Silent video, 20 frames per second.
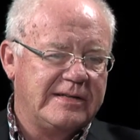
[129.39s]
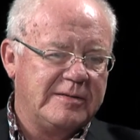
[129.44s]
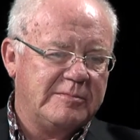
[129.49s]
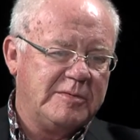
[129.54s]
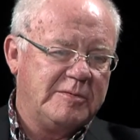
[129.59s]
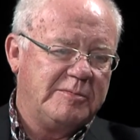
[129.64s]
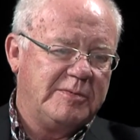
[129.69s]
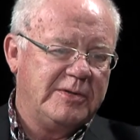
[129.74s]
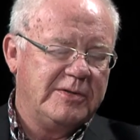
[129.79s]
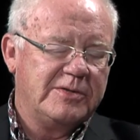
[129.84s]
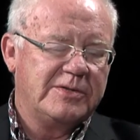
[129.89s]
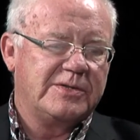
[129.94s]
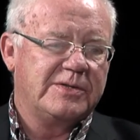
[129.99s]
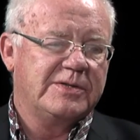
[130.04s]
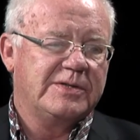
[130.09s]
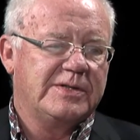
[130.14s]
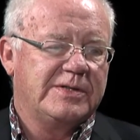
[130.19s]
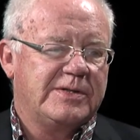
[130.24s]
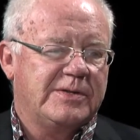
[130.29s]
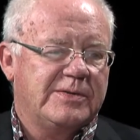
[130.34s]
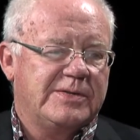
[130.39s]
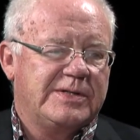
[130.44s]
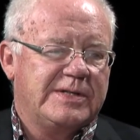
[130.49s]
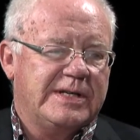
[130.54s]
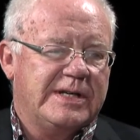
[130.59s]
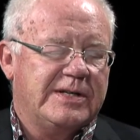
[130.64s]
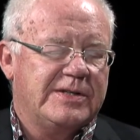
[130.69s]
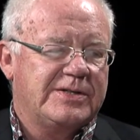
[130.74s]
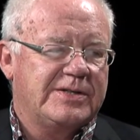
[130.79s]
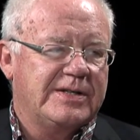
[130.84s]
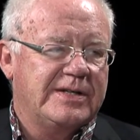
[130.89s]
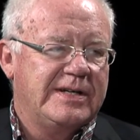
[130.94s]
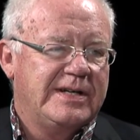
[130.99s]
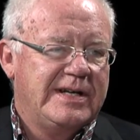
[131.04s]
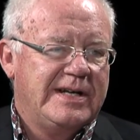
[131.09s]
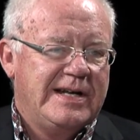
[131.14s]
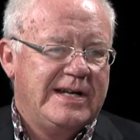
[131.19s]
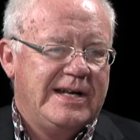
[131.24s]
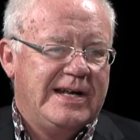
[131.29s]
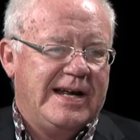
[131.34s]
Timber Producers Association
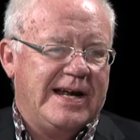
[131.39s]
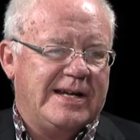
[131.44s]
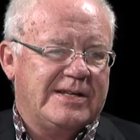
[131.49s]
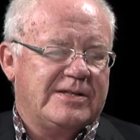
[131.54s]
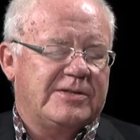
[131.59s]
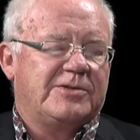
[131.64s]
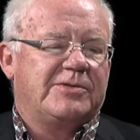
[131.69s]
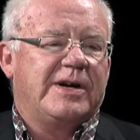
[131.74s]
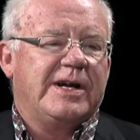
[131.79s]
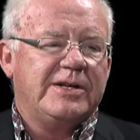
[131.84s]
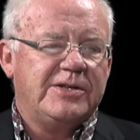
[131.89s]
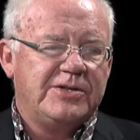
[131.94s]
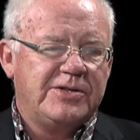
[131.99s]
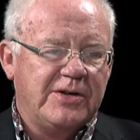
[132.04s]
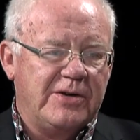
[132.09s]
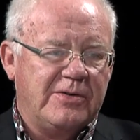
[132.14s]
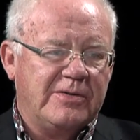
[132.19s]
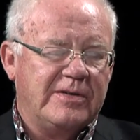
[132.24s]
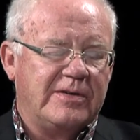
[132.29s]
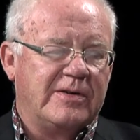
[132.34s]
has a trade show,